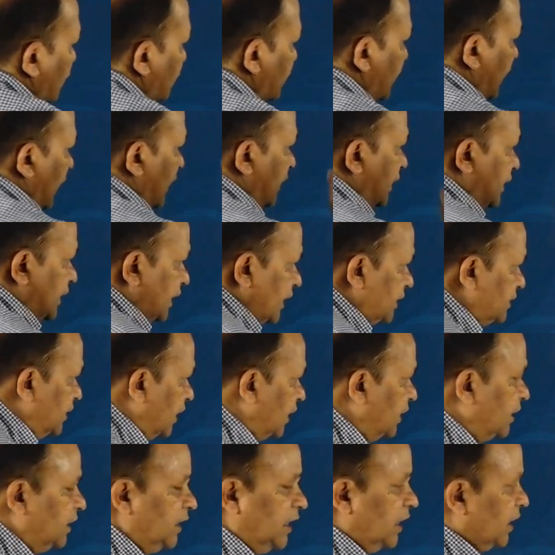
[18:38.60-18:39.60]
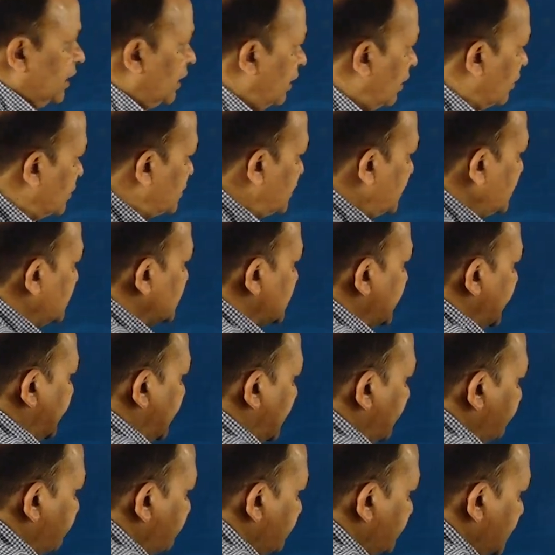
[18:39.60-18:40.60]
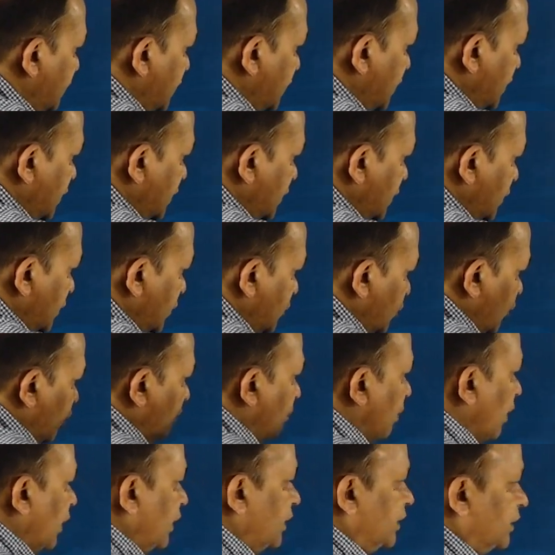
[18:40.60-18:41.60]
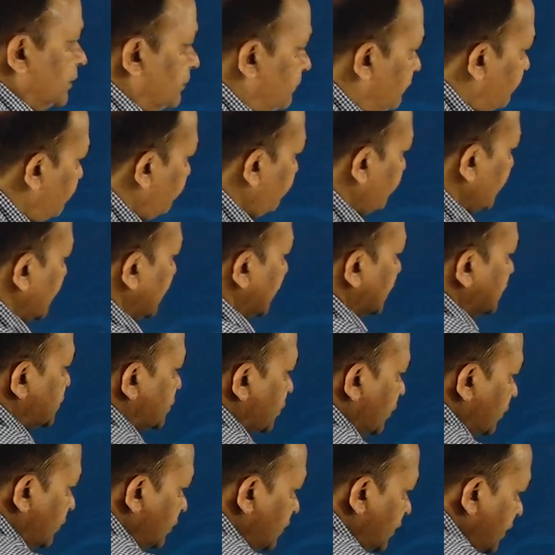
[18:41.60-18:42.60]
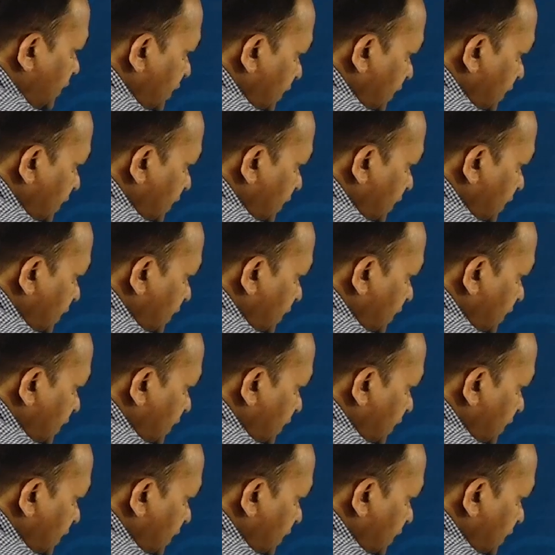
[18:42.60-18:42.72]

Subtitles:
to calculate the oxidation state of cobalt. So,